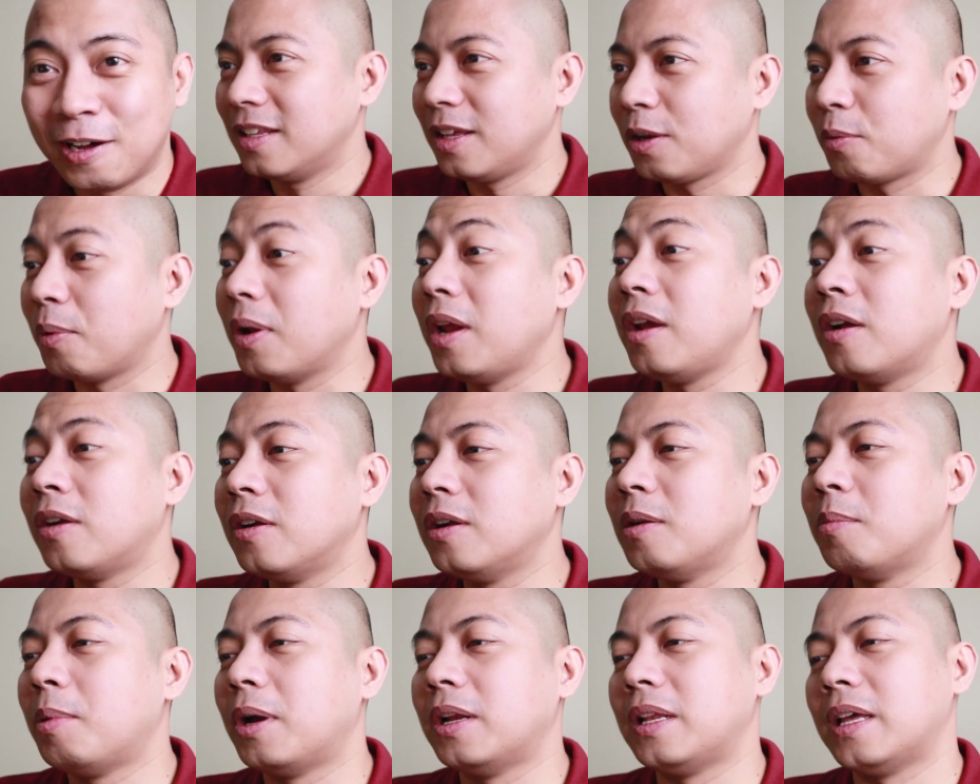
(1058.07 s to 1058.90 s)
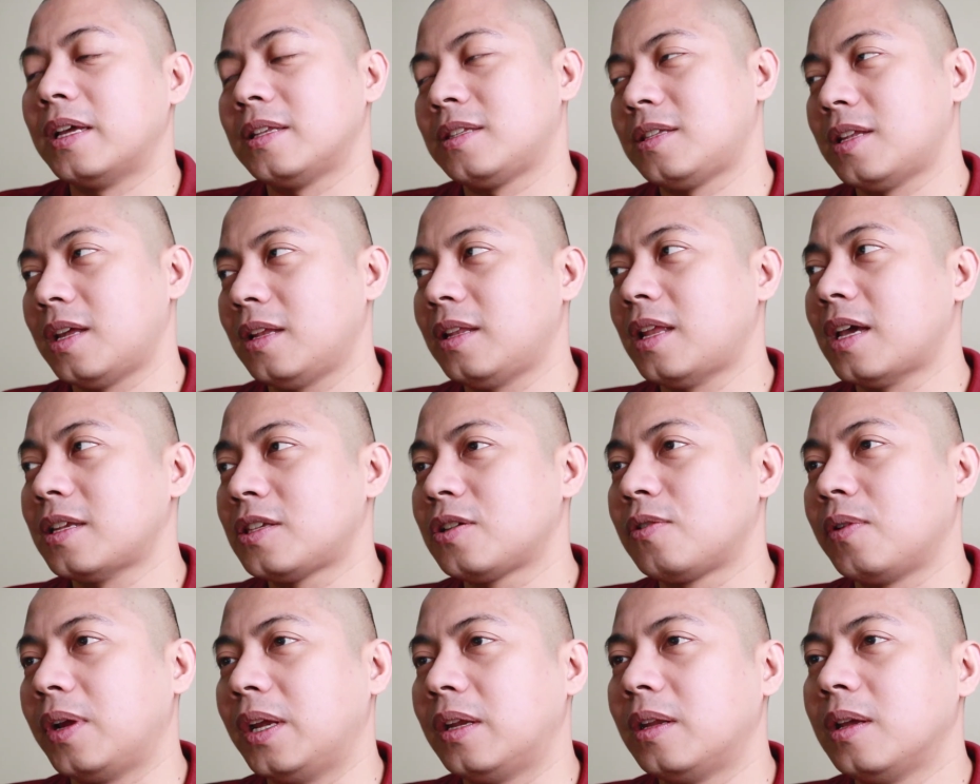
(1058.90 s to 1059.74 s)
Like when I heard about that,
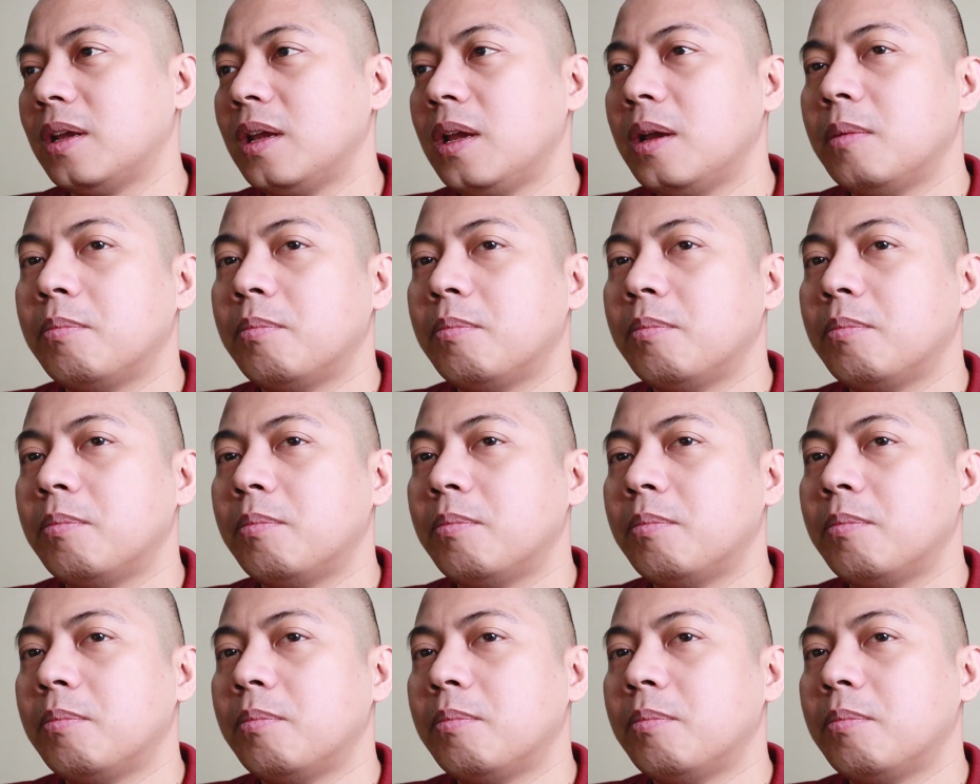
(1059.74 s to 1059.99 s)
that's great.